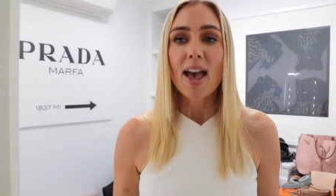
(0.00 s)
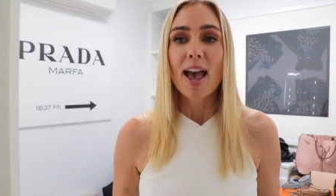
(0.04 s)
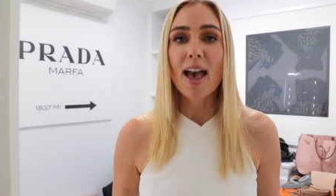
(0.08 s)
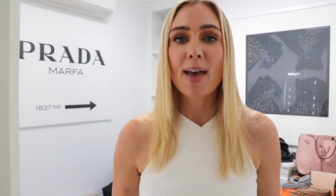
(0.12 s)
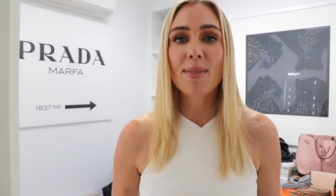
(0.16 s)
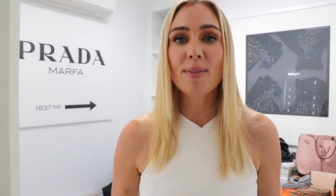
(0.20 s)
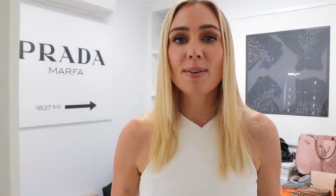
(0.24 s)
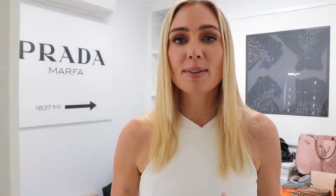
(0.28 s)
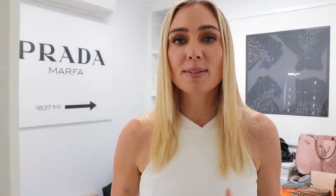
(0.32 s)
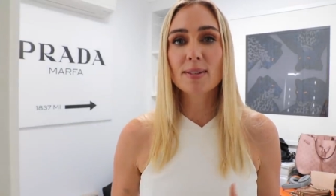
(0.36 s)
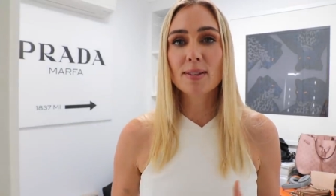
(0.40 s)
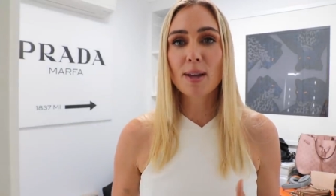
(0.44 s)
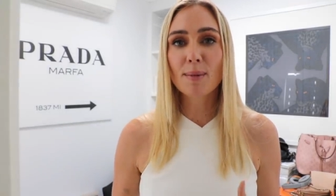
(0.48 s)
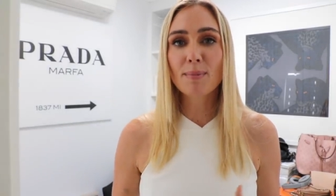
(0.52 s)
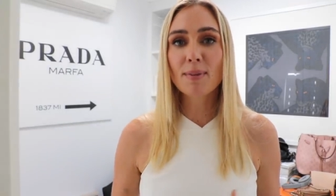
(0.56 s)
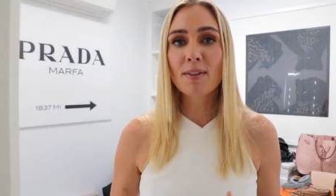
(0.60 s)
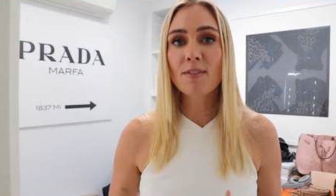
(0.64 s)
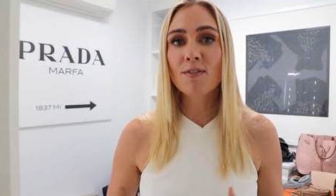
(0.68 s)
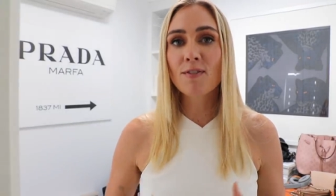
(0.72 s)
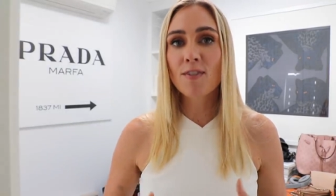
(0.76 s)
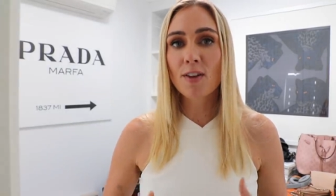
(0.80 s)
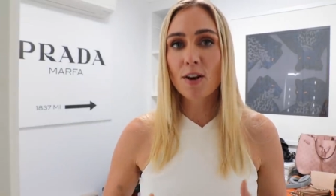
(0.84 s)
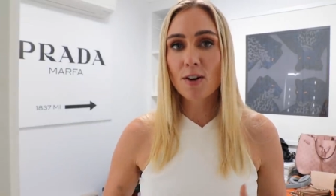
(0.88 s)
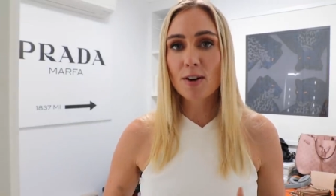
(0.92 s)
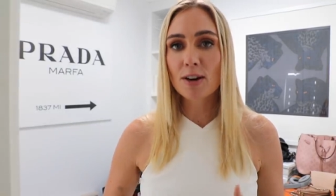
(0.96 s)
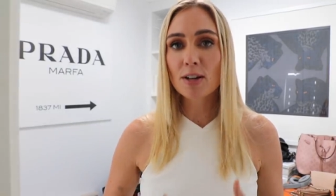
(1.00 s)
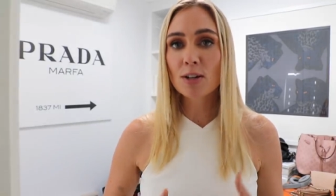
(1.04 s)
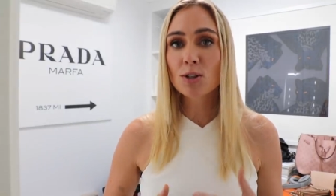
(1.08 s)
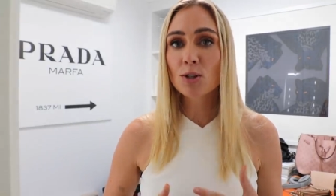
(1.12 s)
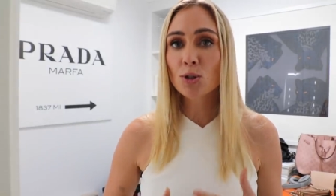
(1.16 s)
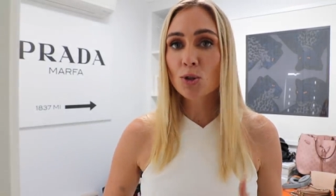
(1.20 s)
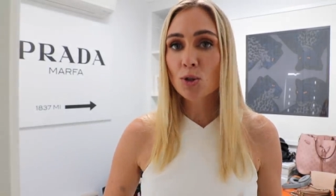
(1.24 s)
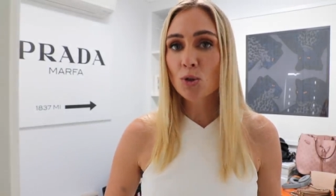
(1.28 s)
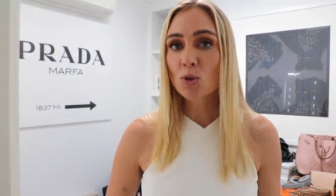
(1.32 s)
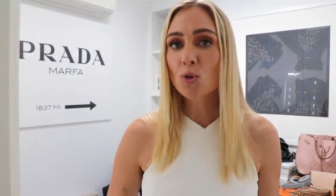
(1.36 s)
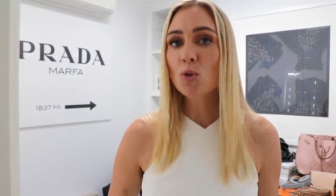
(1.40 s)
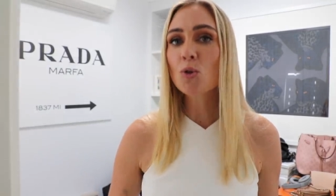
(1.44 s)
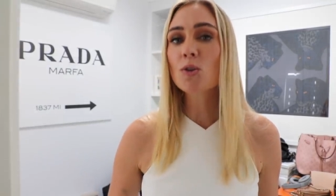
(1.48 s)
And there's something very
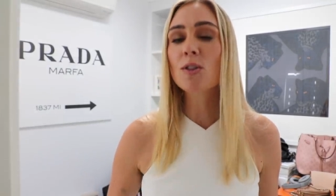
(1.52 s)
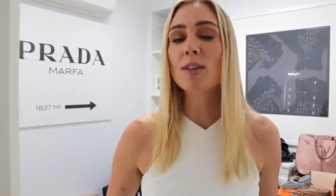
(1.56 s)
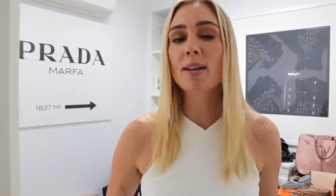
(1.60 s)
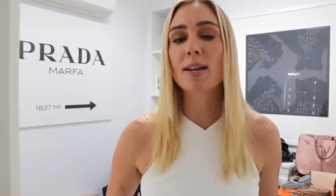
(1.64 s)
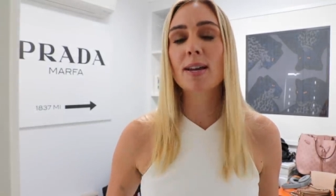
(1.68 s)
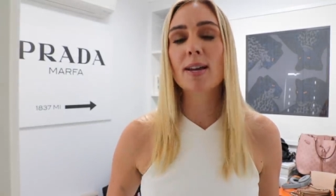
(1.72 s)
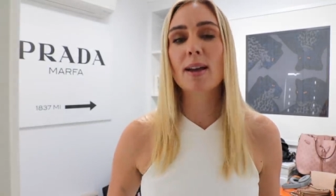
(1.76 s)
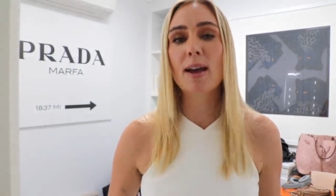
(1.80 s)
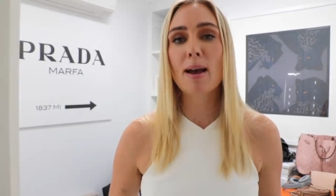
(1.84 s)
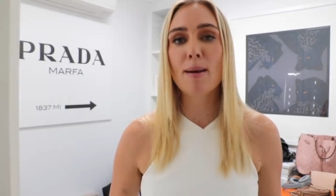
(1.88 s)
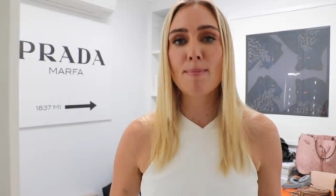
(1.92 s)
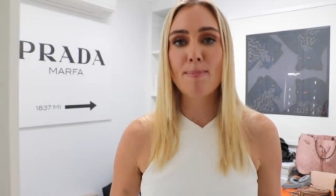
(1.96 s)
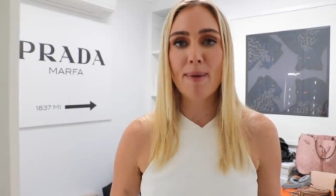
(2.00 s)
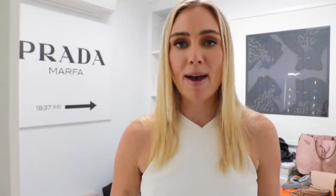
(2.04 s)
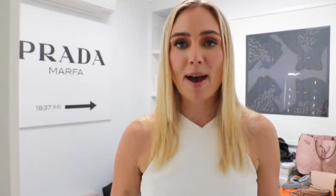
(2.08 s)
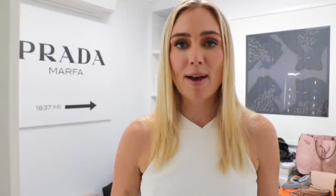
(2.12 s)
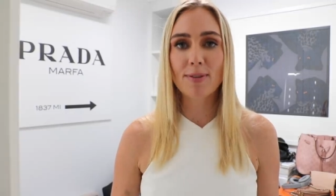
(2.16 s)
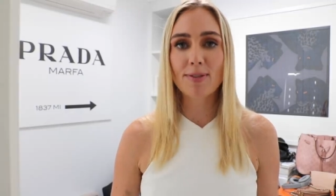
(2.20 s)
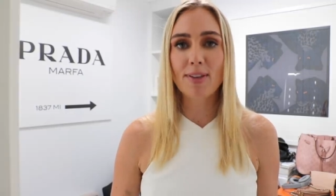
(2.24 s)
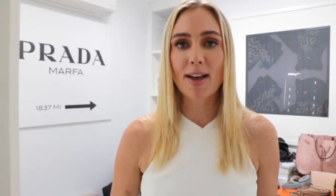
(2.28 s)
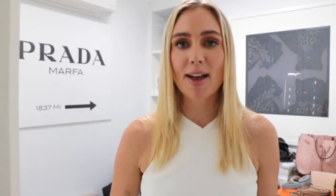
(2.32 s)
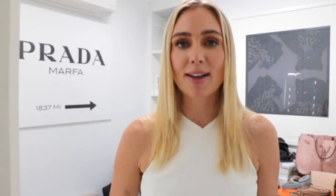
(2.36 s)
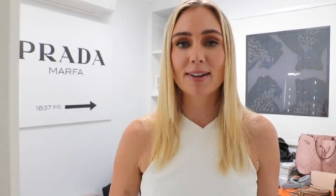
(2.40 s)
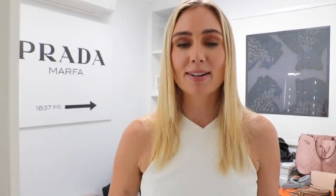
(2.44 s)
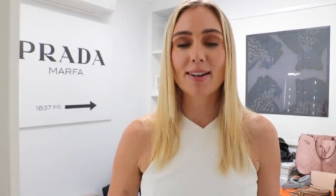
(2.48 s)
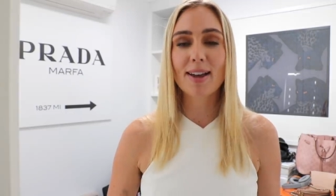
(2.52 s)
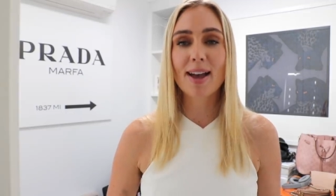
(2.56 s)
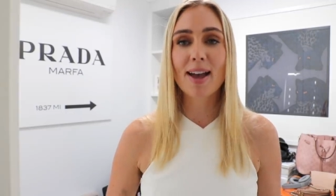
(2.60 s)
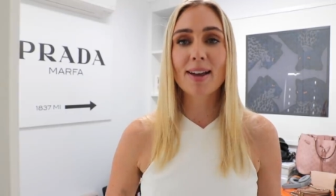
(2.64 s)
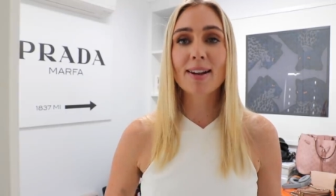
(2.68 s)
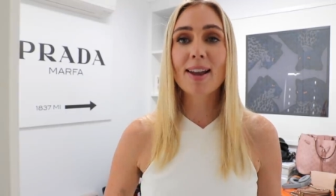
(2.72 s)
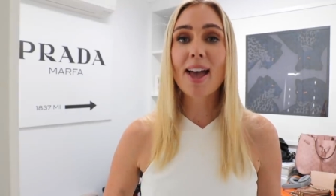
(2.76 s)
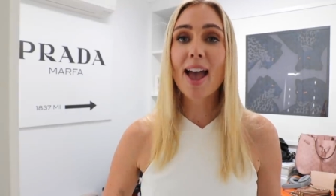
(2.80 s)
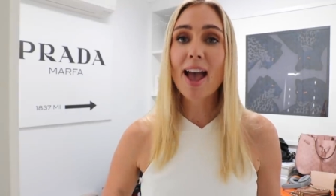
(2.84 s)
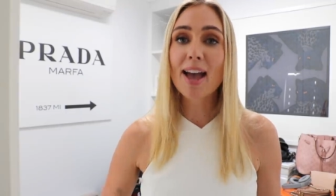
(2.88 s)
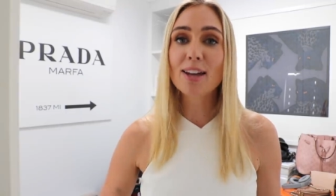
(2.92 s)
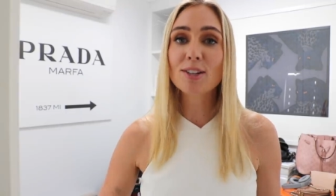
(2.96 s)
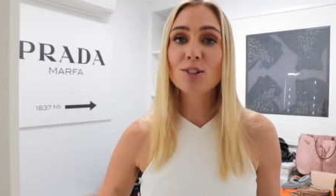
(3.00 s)
soothing about that.
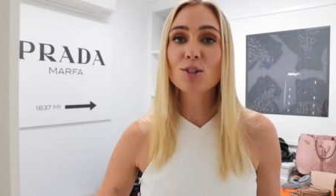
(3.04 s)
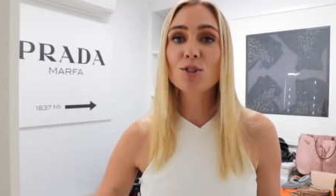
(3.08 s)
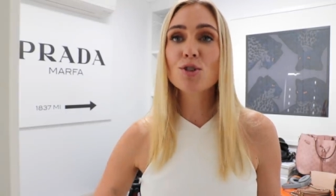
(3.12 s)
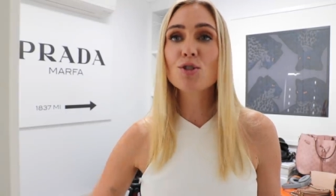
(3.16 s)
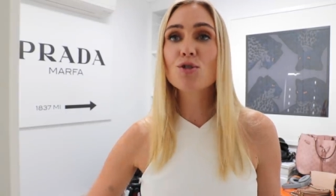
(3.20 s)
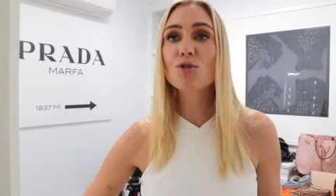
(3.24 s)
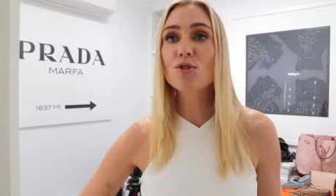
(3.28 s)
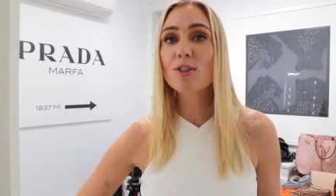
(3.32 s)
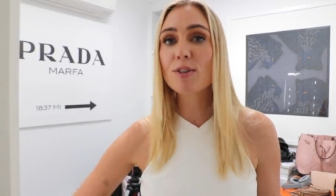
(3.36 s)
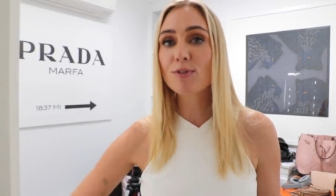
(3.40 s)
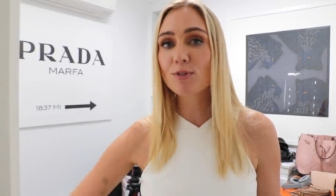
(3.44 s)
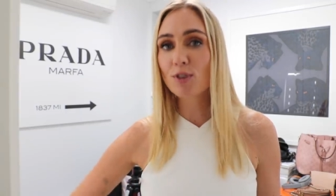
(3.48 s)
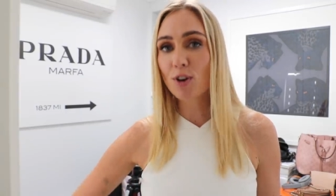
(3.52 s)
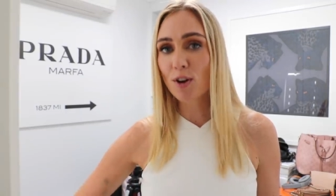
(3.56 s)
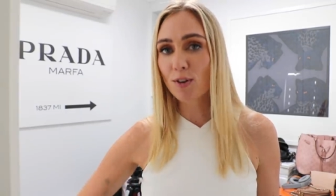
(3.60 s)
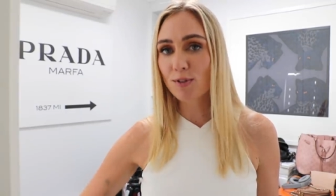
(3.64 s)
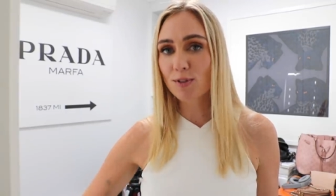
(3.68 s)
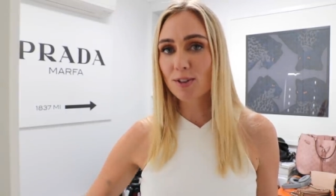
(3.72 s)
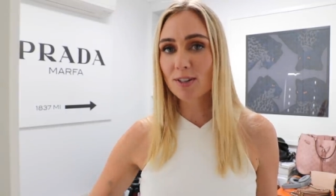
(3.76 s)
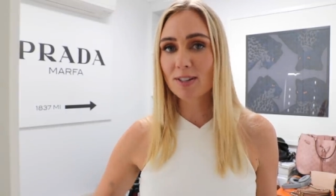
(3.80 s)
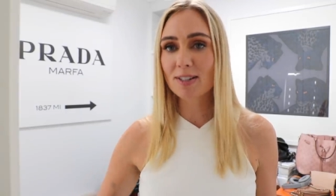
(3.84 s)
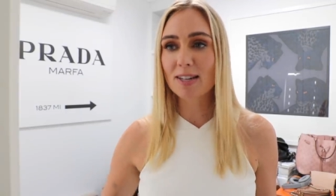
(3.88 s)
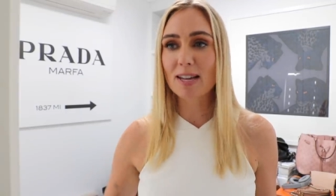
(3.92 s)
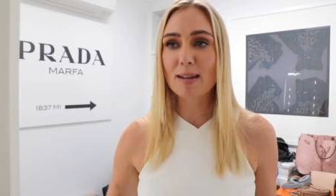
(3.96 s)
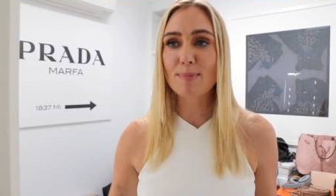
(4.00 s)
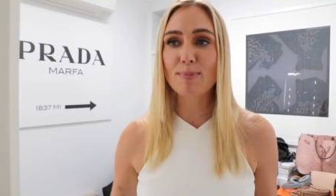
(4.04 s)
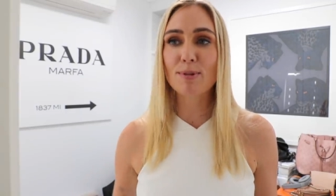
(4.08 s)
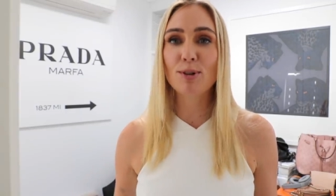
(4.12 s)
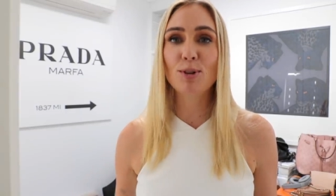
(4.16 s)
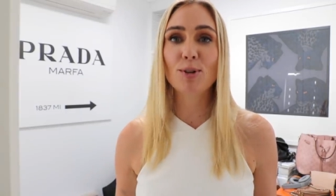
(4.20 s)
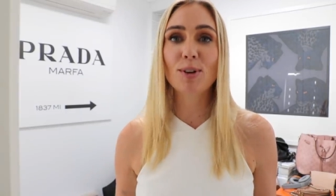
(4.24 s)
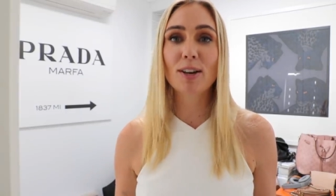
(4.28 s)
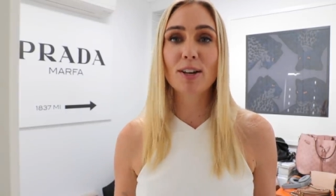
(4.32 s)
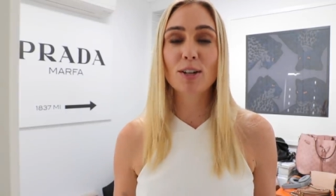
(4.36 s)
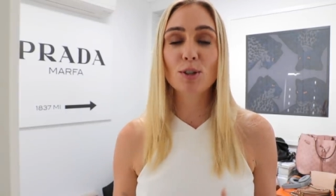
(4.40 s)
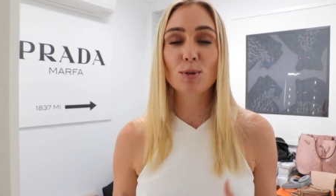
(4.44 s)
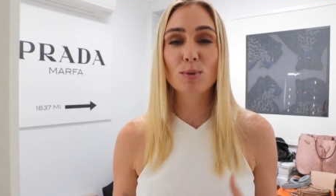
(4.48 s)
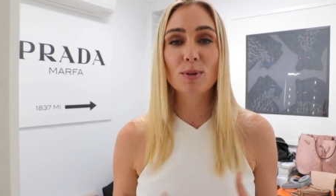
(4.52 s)
And as you drift off to sleep and you
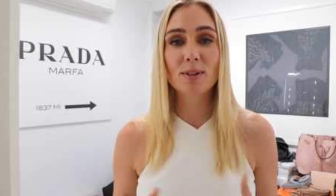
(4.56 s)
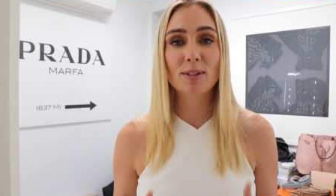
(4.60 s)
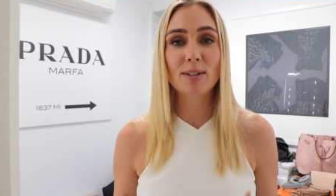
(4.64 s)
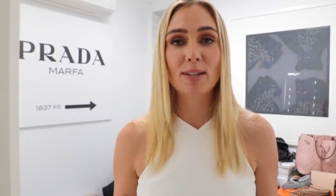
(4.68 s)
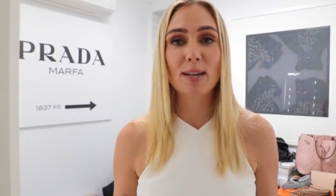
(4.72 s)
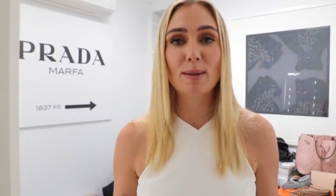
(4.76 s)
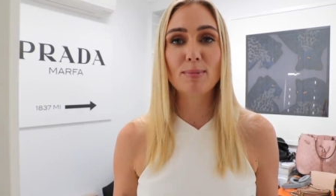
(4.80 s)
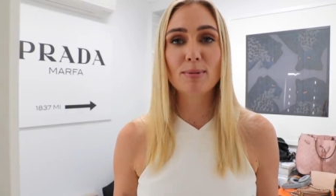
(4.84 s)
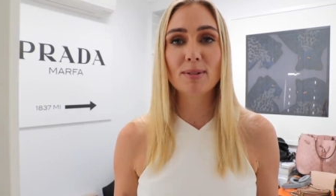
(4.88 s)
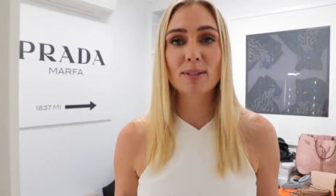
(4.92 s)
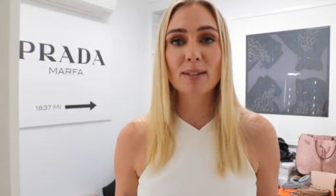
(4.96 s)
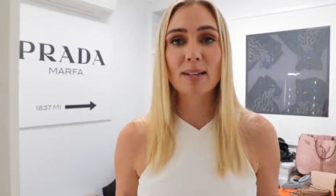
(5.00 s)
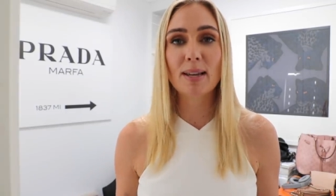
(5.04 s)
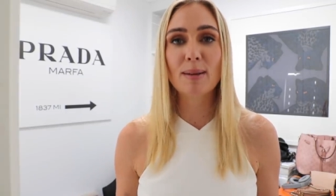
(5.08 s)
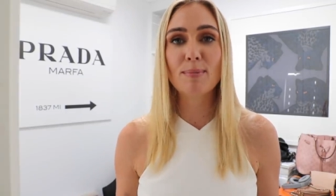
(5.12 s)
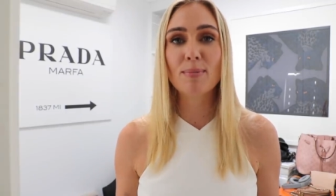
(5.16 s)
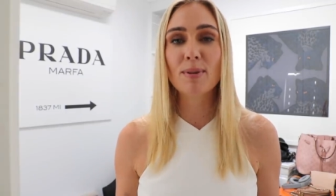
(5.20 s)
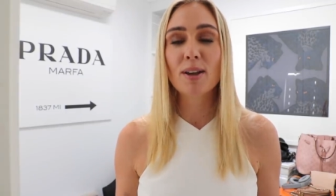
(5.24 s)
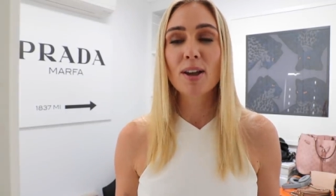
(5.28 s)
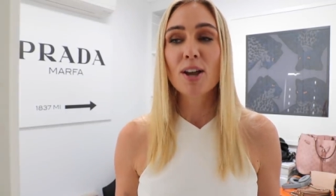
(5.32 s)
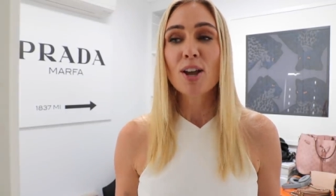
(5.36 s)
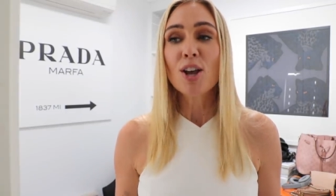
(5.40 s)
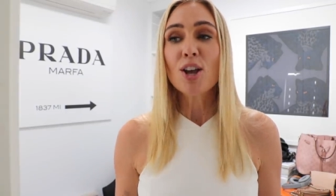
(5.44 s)
get into a deep sleep,